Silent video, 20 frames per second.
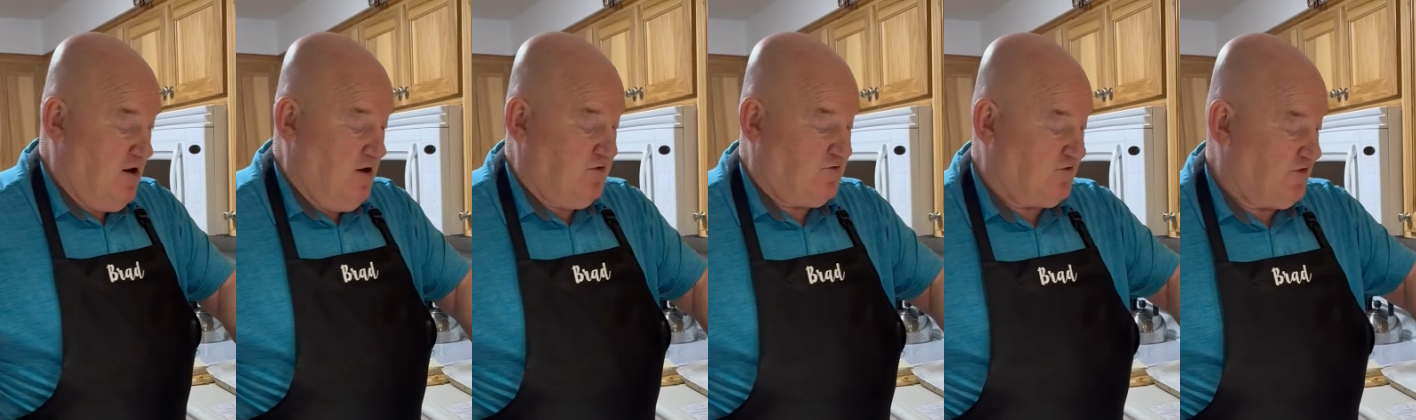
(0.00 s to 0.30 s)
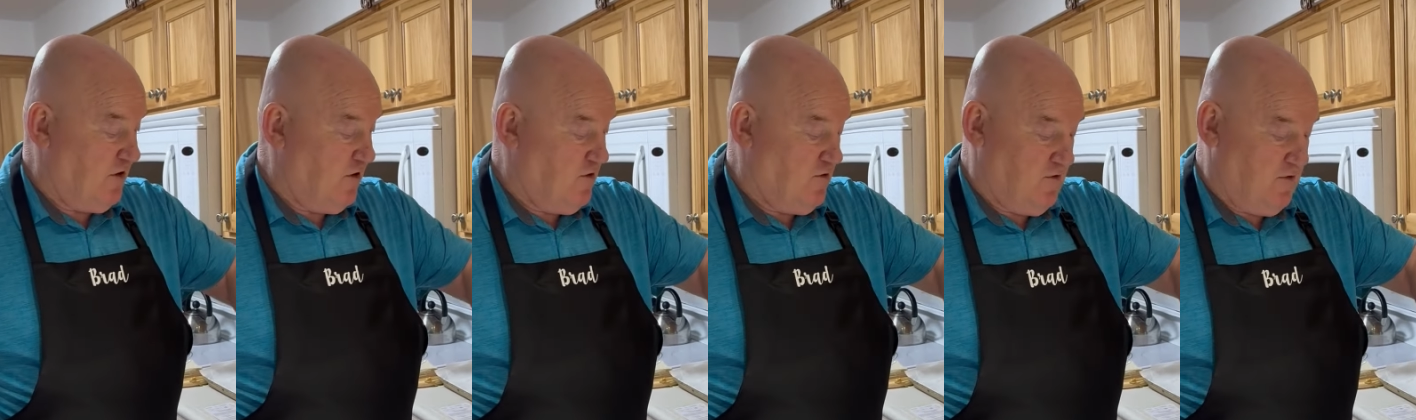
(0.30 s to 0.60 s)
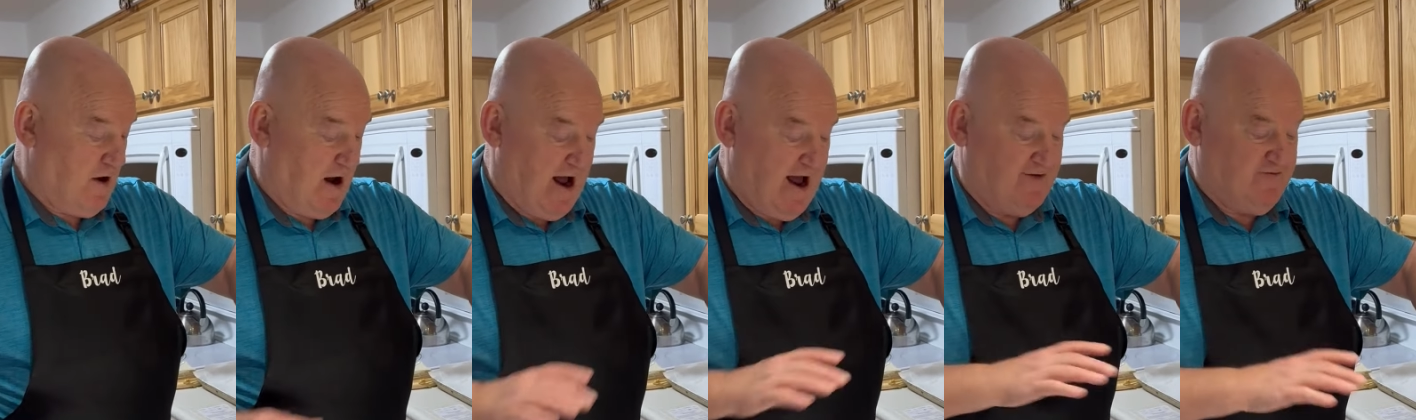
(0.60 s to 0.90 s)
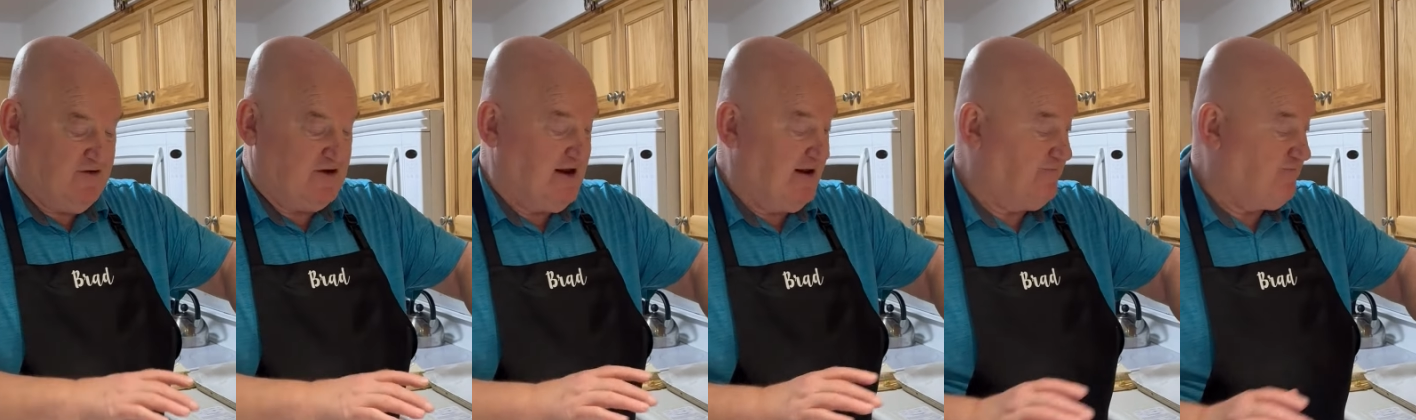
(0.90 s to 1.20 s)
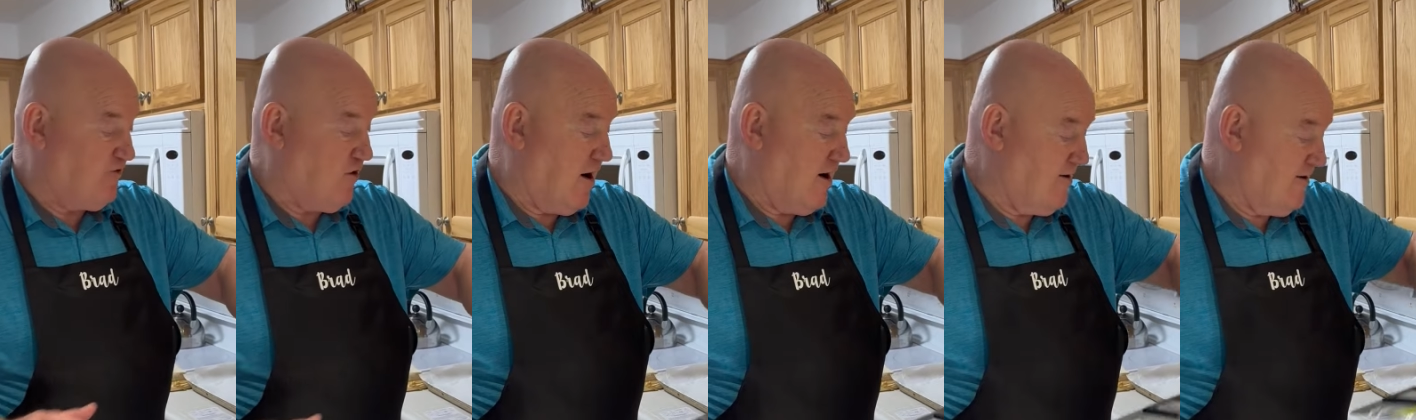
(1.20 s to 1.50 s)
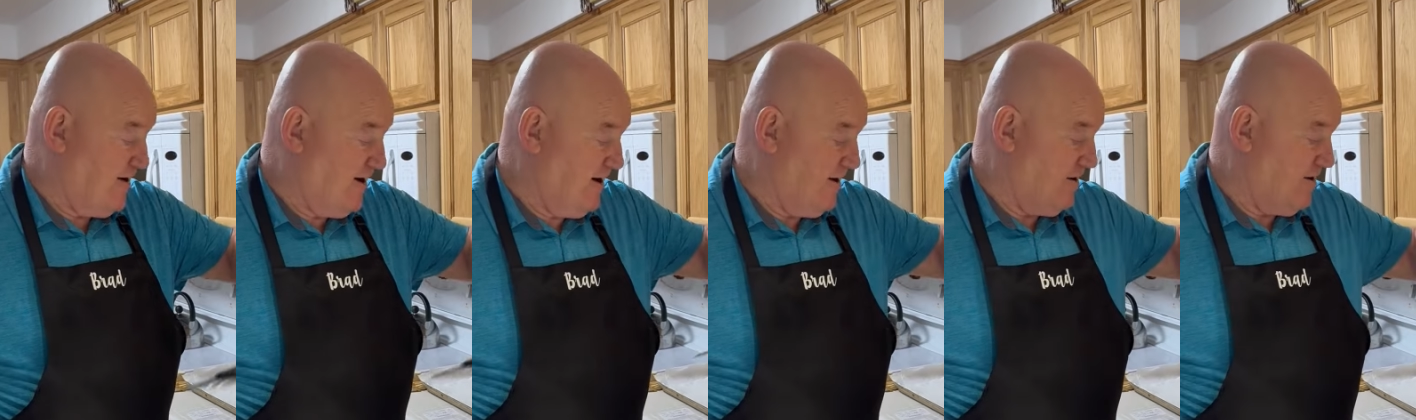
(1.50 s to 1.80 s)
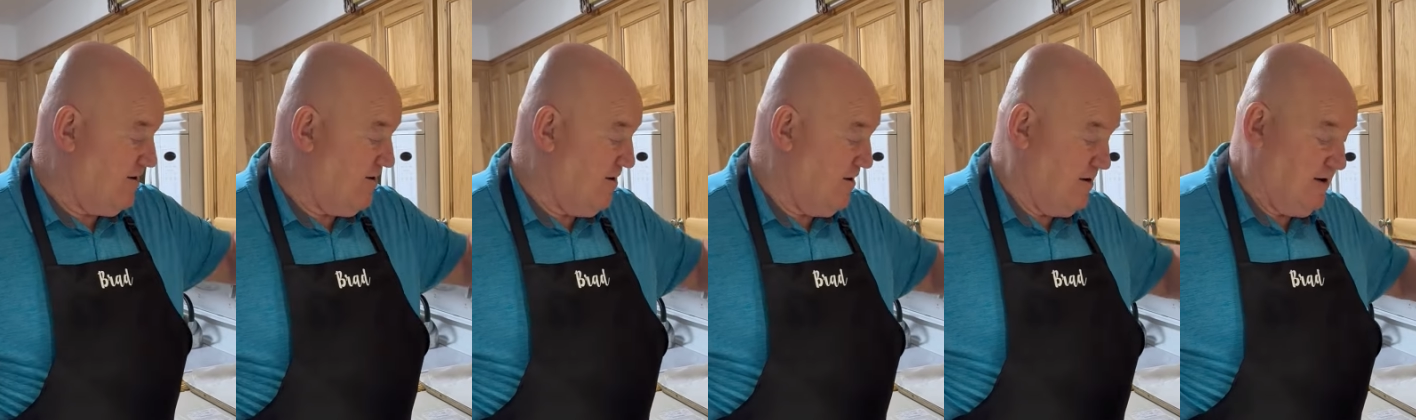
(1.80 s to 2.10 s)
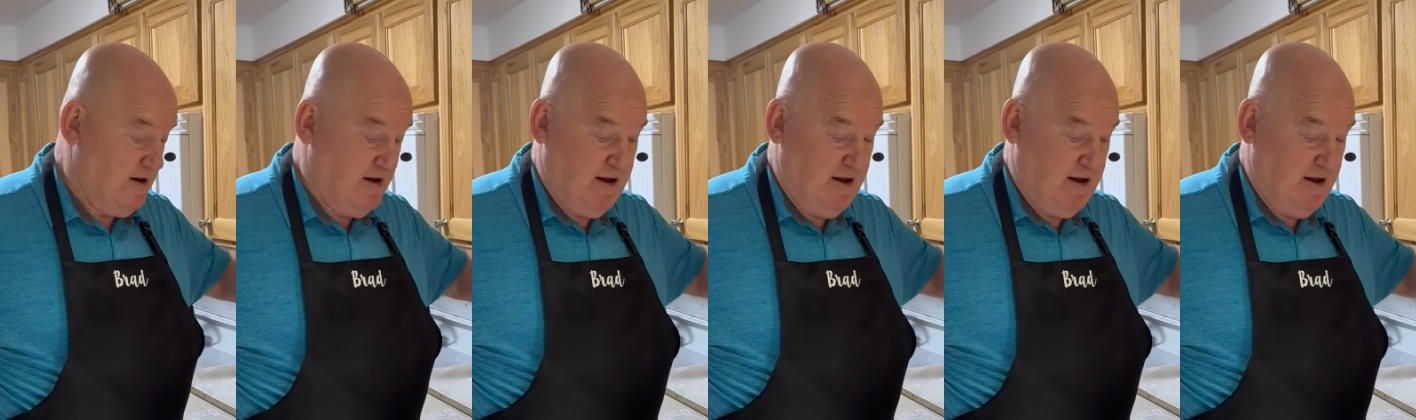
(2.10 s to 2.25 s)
So I have a deep fryer here.